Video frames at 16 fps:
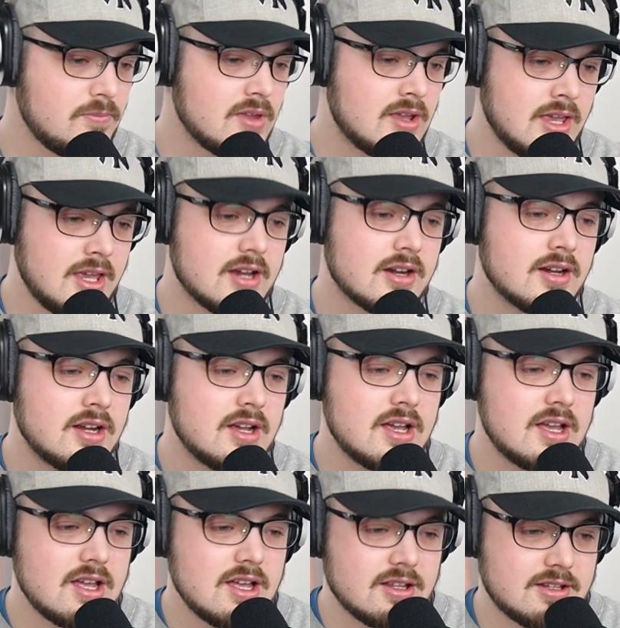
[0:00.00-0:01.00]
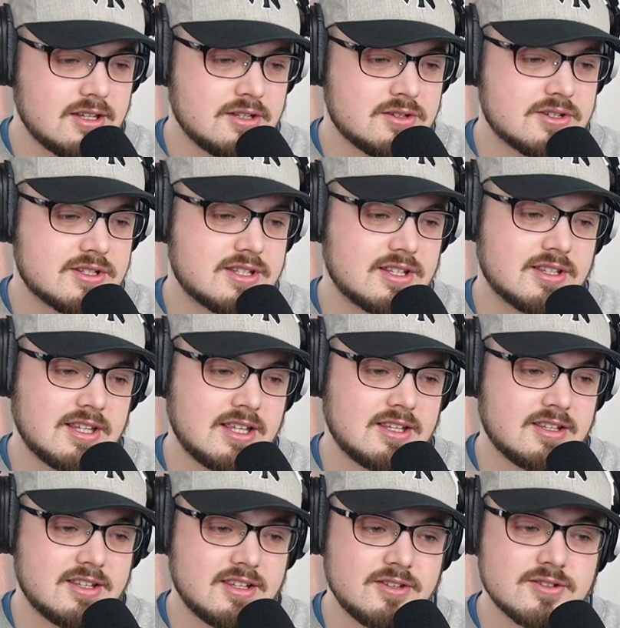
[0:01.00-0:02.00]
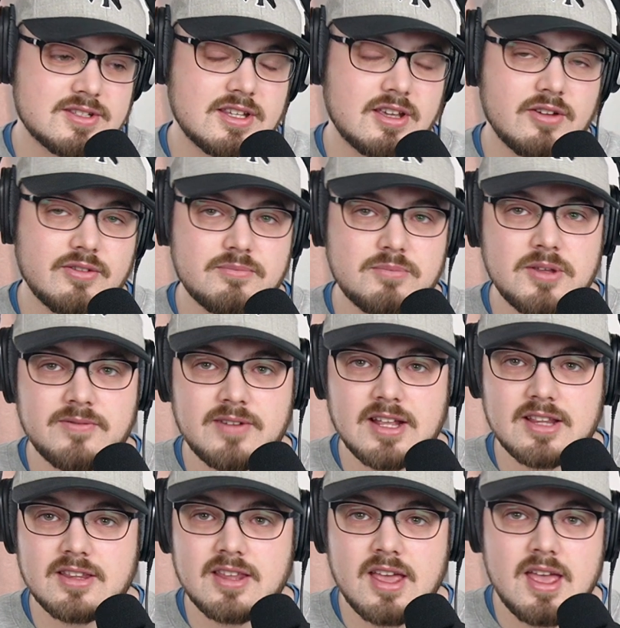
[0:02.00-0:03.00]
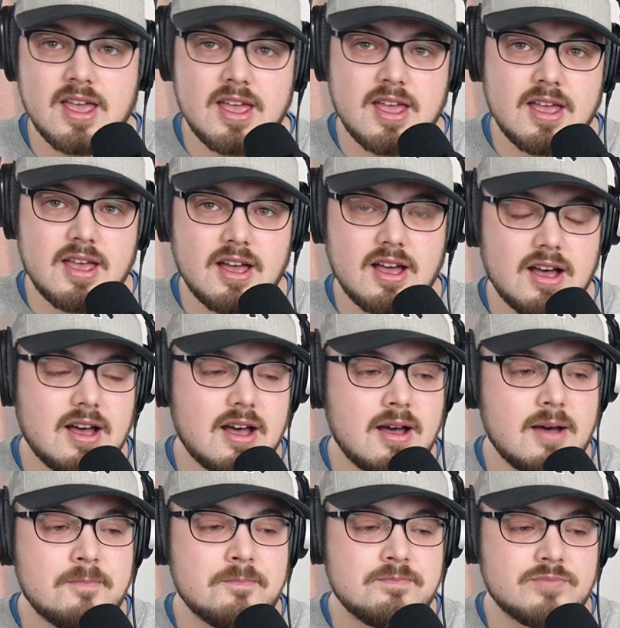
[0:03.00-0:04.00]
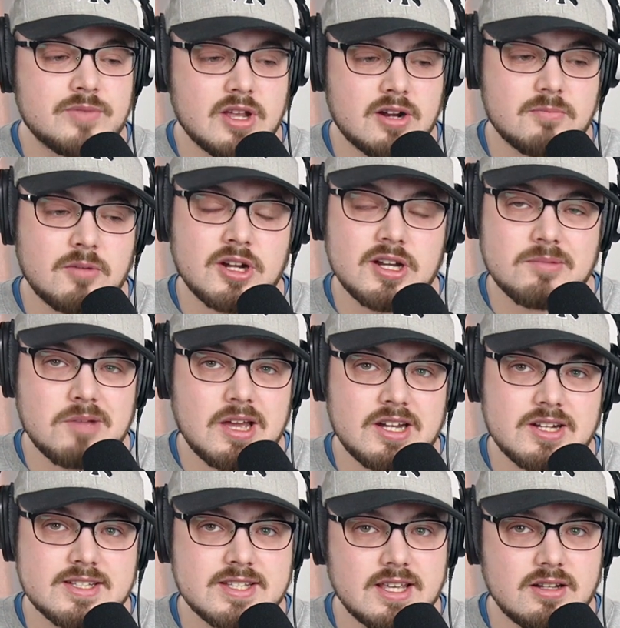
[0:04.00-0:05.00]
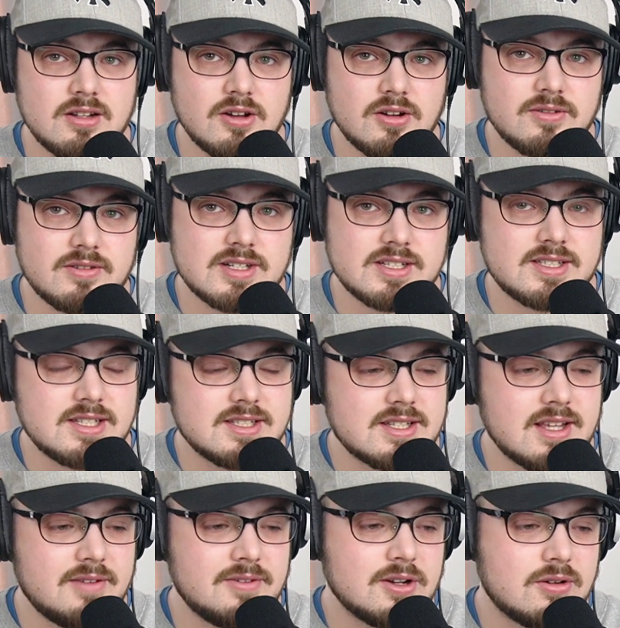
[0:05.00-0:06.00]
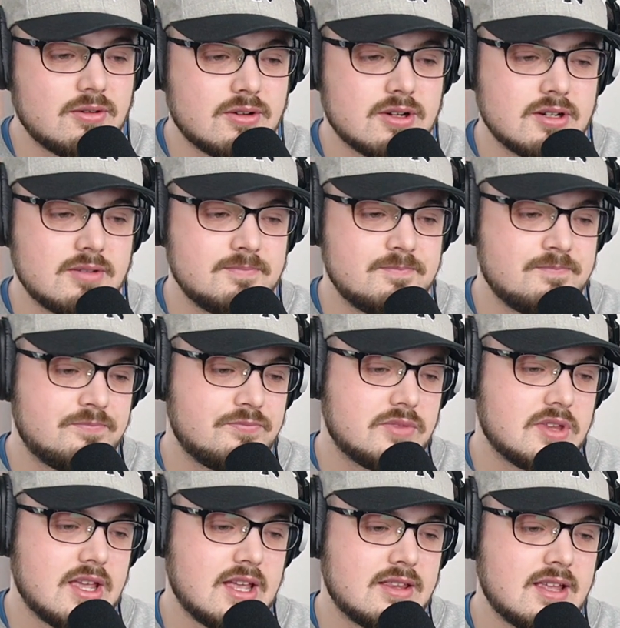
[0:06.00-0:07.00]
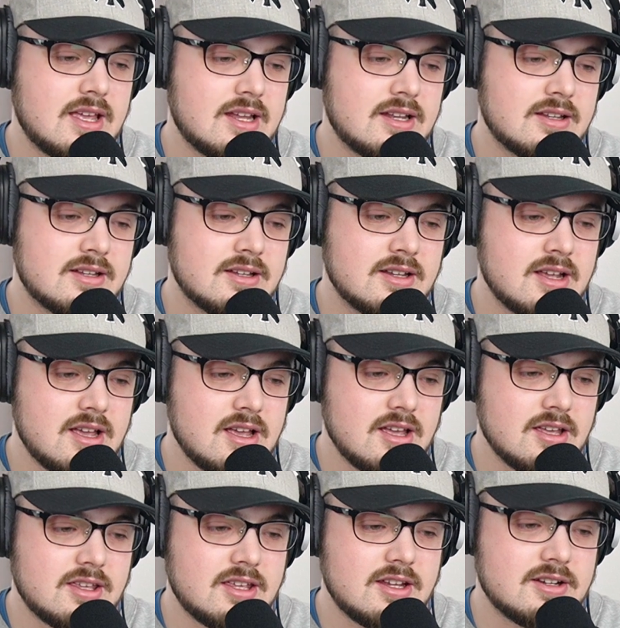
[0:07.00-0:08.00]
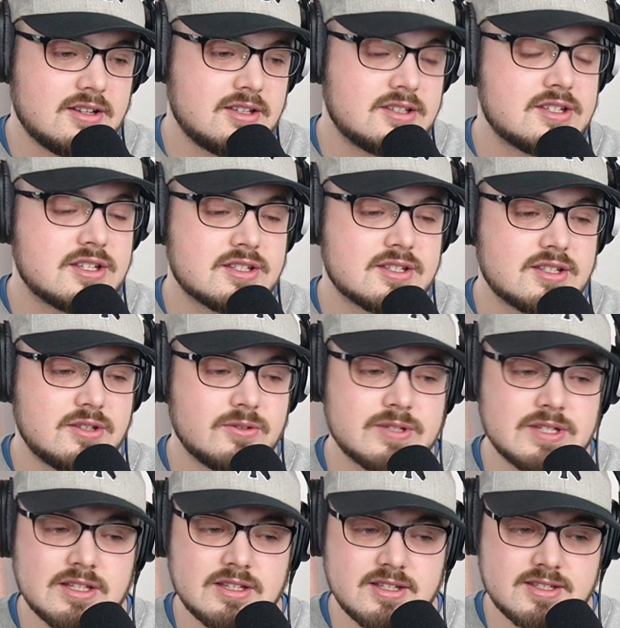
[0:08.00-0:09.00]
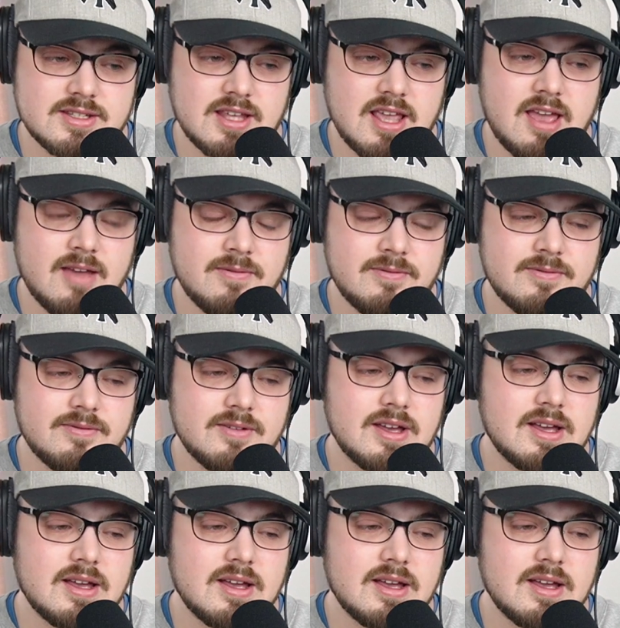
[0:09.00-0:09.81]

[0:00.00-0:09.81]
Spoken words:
here, the interesting thing, the using of B flat harmonic minor scale over C7 chord, and then here he's just using this F